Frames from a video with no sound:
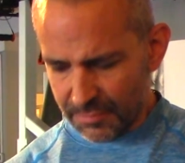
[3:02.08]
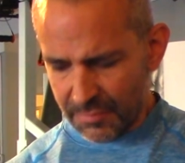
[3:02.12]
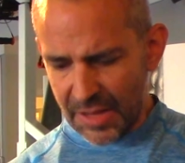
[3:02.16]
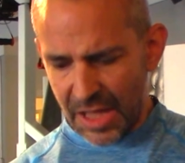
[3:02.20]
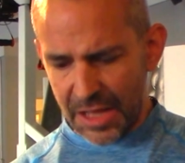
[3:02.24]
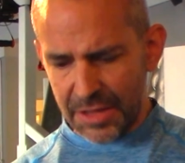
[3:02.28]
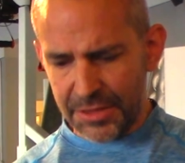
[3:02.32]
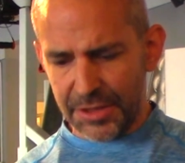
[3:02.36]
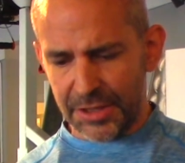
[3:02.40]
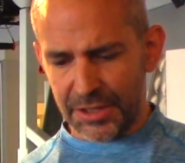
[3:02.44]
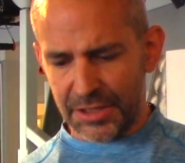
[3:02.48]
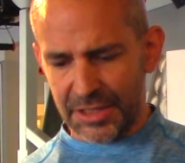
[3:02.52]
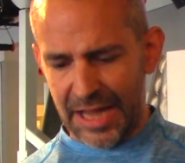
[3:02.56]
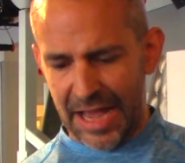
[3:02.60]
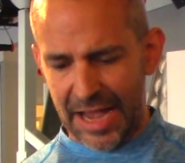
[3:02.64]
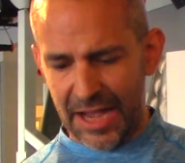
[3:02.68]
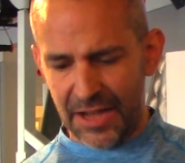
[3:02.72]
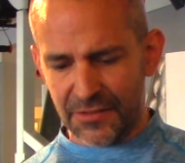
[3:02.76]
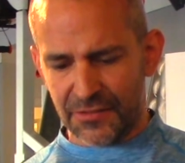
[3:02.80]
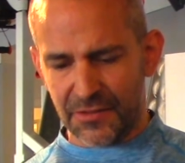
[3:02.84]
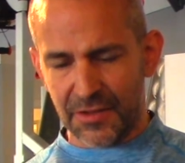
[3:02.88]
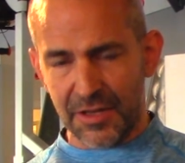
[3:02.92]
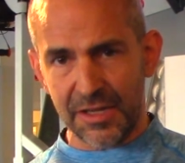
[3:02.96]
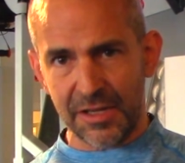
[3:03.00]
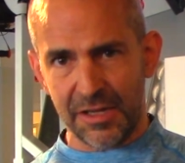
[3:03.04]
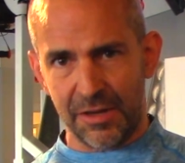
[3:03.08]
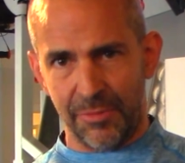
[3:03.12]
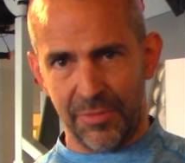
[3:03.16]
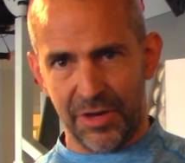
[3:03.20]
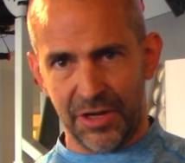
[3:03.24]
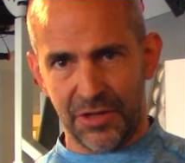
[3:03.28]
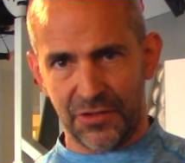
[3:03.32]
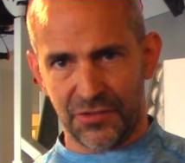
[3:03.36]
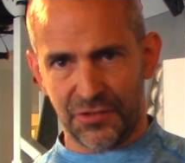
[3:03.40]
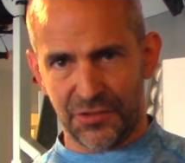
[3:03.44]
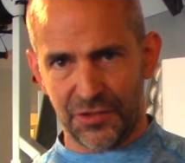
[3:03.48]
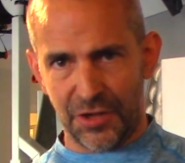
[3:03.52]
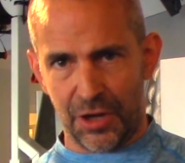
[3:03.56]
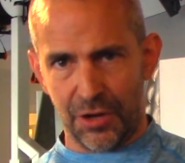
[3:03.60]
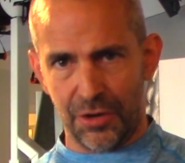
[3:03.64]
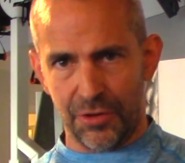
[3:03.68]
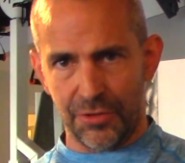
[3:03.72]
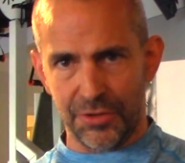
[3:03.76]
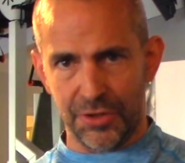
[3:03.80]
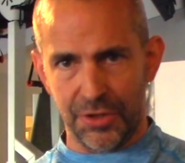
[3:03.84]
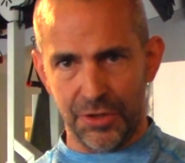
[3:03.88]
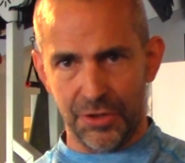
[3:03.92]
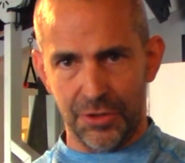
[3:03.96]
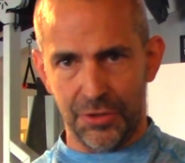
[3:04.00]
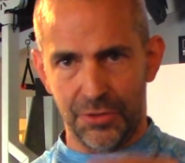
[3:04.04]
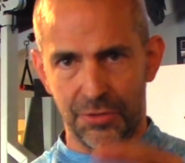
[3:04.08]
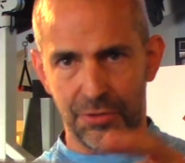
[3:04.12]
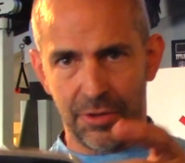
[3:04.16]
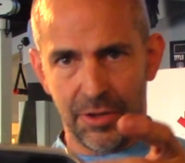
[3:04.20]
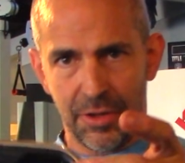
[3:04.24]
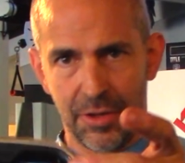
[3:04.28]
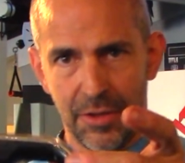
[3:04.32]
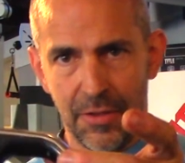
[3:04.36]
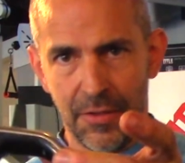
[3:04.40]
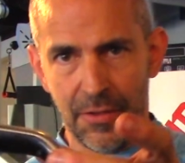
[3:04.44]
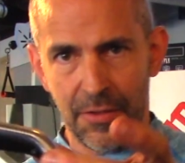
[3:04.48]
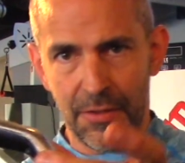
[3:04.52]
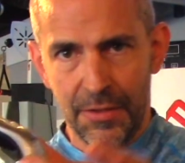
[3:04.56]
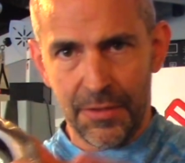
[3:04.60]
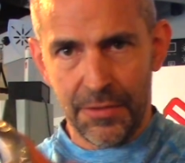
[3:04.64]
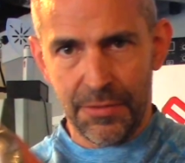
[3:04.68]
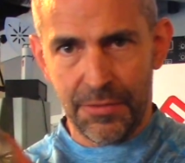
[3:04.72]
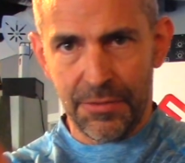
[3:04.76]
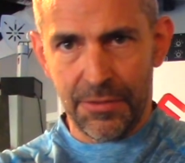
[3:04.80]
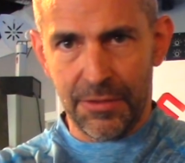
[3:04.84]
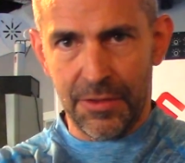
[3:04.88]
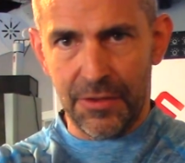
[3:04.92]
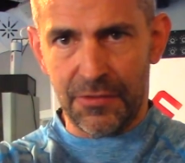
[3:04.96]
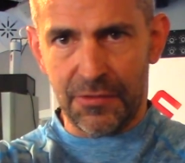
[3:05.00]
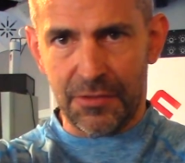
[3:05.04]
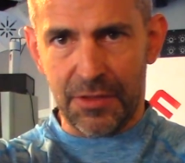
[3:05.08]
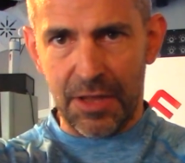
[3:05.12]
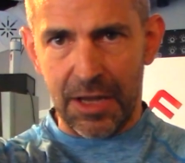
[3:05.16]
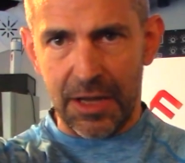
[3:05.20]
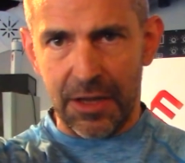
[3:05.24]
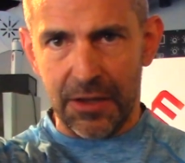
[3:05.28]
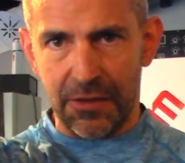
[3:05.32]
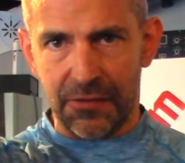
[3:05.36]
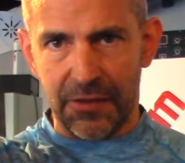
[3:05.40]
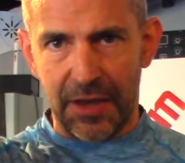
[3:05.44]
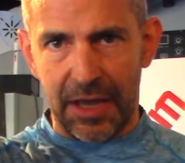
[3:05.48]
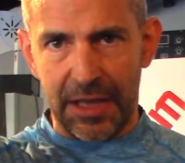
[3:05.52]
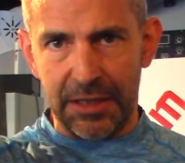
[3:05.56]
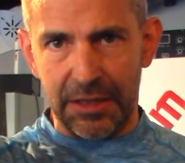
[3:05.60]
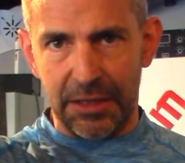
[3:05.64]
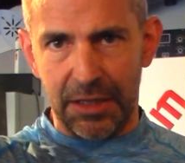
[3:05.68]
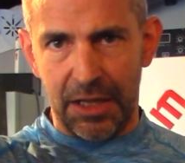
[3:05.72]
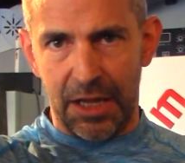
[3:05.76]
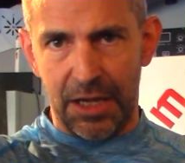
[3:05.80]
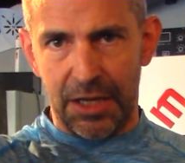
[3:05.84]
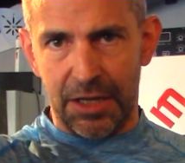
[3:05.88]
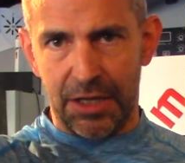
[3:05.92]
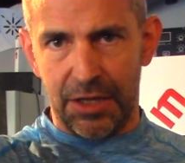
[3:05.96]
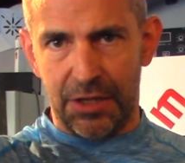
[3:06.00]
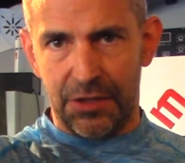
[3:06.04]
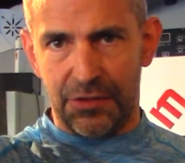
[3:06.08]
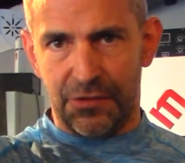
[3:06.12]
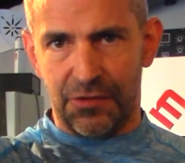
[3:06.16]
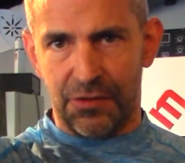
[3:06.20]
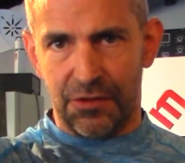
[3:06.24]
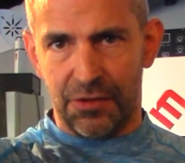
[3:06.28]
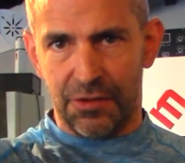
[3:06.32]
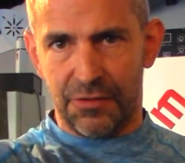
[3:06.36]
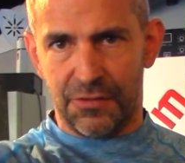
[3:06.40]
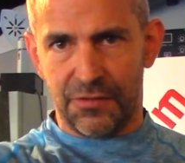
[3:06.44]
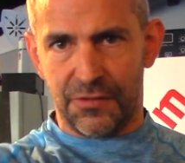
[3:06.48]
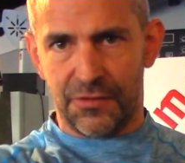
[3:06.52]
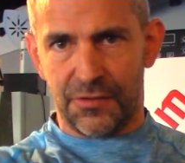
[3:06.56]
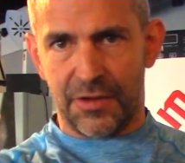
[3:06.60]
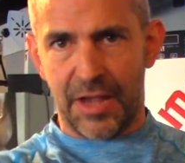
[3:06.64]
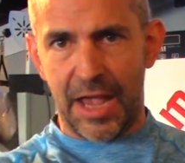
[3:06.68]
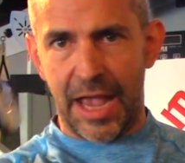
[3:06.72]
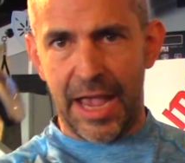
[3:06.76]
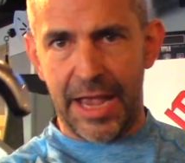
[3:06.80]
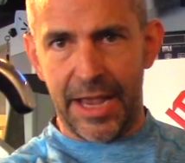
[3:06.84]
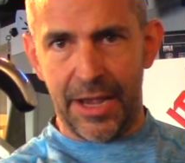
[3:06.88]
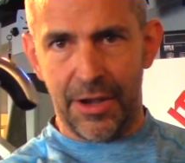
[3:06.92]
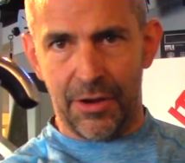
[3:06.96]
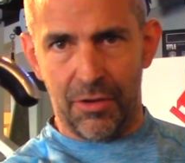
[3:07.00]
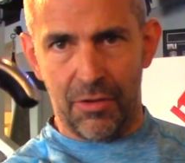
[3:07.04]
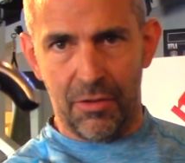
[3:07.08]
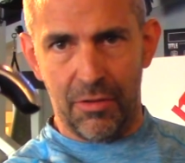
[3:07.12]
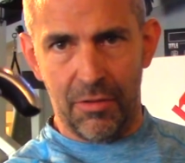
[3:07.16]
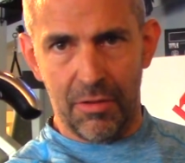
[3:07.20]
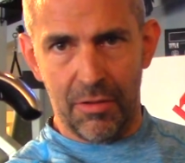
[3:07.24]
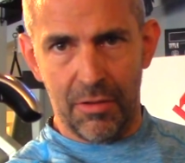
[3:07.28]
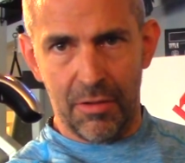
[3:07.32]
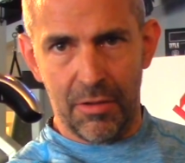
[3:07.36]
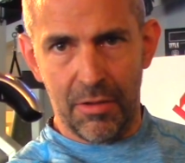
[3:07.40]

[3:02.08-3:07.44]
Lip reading: The last thing I'm going to show you, this thing is a luggage scale.